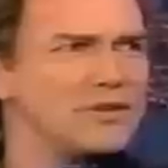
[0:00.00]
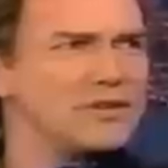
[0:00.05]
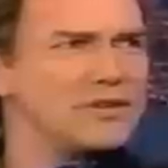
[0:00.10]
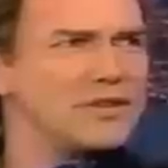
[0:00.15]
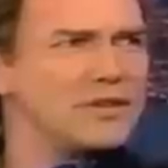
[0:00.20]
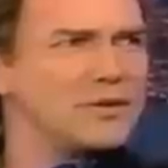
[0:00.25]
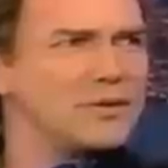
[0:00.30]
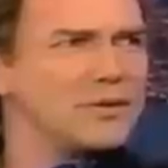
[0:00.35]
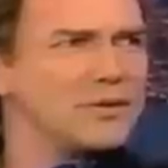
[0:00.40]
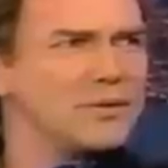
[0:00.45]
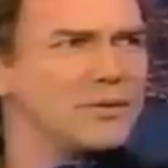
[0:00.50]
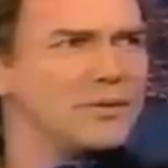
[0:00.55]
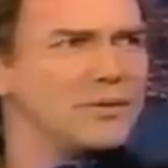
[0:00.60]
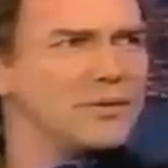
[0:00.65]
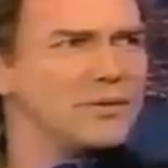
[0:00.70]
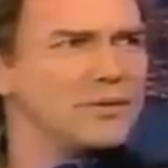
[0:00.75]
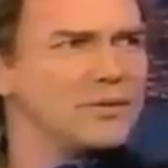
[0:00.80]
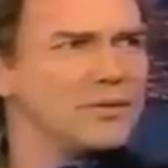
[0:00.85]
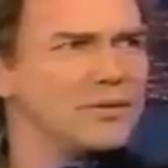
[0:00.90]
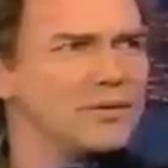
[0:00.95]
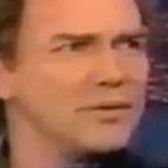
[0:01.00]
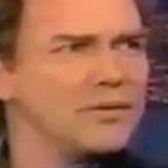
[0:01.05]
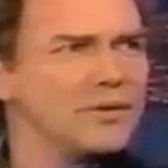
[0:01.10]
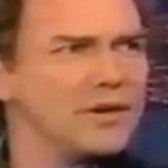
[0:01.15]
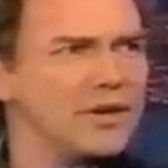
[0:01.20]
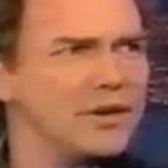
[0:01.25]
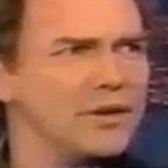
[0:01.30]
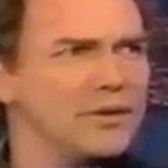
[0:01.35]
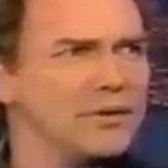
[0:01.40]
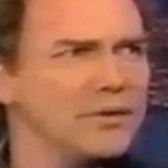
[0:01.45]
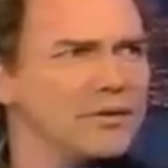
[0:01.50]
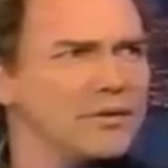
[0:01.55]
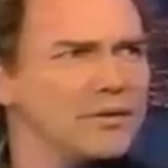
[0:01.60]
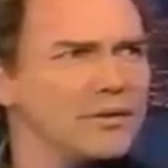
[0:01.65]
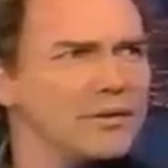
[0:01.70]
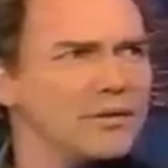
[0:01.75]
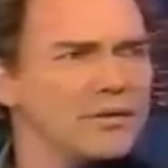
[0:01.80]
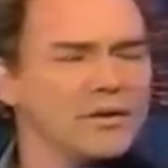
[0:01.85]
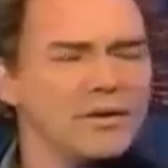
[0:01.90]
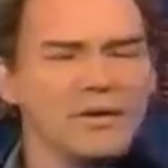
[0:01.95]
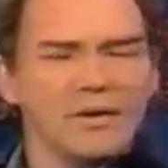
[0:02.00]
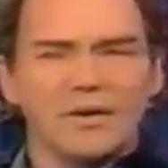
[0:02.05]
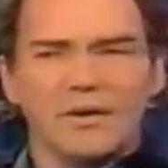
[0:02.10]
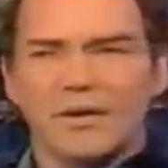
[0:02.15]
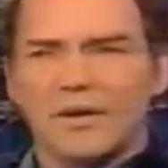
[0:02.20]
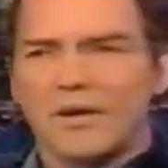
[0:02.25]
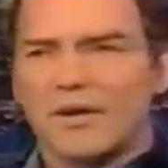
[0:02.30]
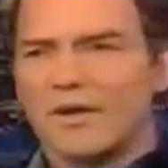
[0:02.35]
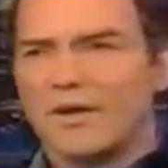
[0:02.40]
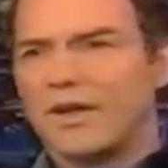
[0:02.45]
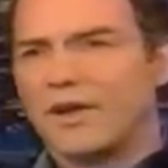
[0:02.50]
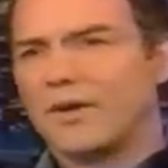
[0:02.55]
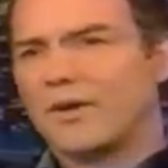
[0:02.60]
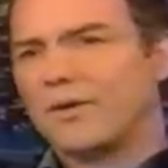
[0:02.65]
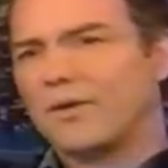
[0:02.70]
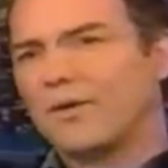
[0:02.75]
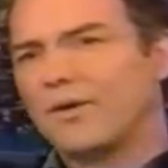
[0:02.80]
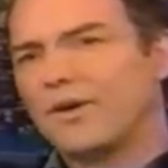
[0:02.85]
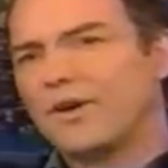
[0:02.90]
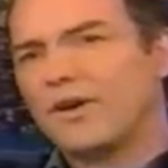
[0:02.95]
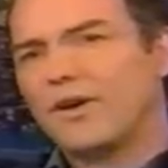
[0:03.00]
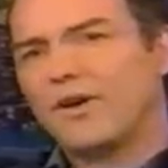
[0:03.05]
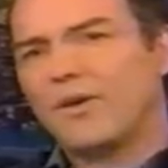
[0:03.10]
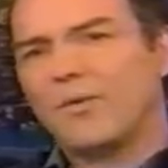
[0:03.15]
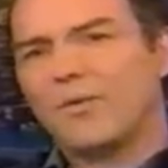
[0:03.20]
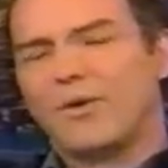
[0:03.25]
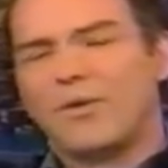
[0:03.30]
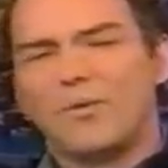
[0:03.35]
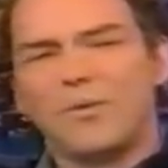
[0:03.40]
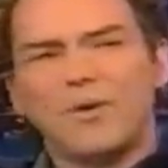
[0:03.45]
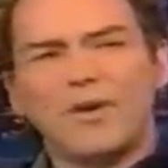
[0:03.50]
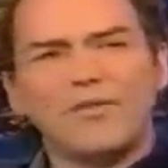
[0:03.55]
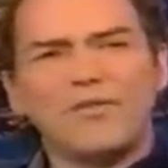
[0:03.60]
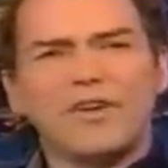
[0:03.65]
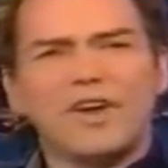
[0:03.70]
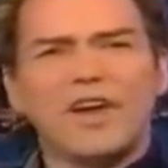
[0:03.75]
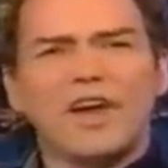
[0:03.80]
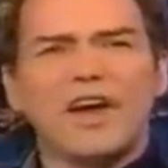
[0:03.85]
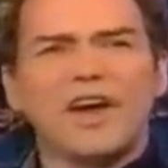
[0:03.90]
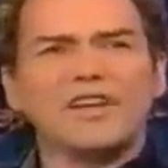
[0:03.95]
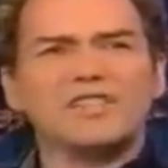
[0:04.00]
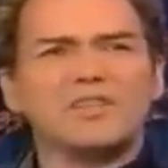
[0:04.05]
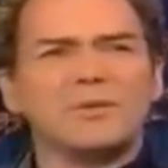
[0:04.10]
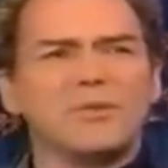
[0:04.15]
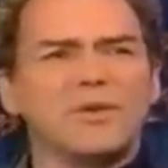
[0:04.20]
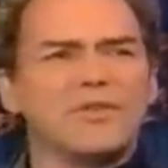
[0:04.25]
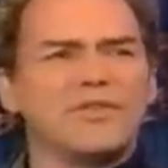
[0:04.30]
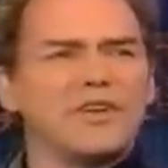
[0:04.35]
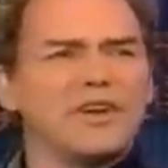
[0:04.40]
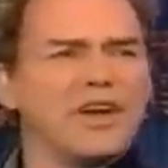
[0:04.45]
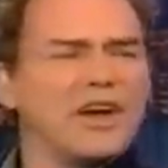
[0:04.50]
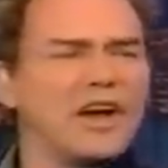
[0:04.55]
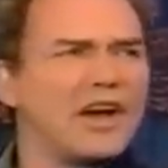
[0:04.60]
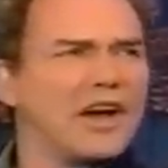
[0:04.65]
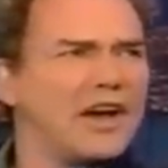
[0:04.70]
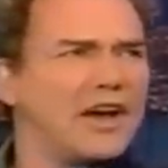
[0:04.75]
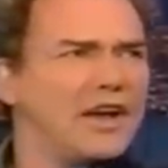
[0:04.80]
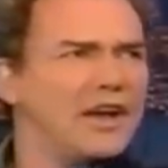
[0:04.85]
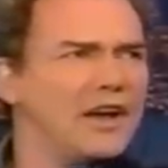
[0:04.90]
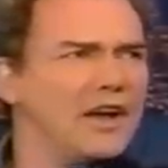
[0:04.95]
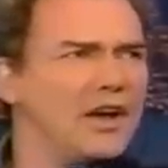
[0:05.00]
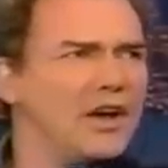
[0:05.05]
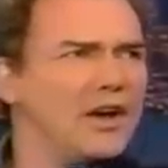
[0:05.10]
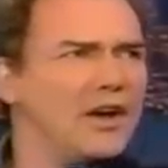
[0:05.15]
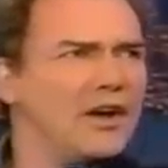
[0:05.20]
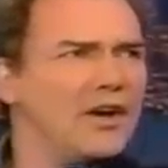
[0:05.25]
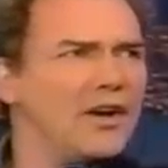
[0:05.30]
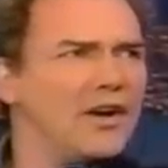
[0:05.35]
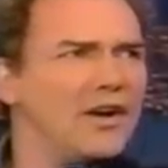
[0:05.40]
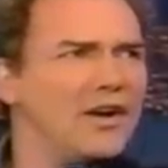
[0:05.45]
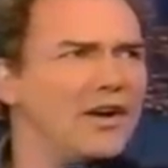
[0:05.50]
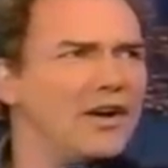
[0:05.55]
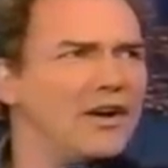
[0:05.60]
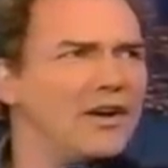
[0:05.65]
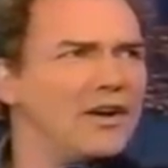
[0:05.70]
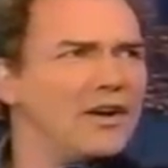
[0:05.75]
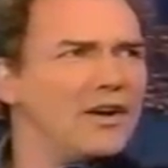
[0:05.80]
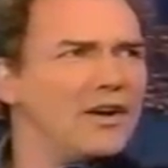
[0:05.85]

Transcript: too. Yeah? Yeah, yeah. You know, what if a guy, I said, what if a guy... Wow, you talked to this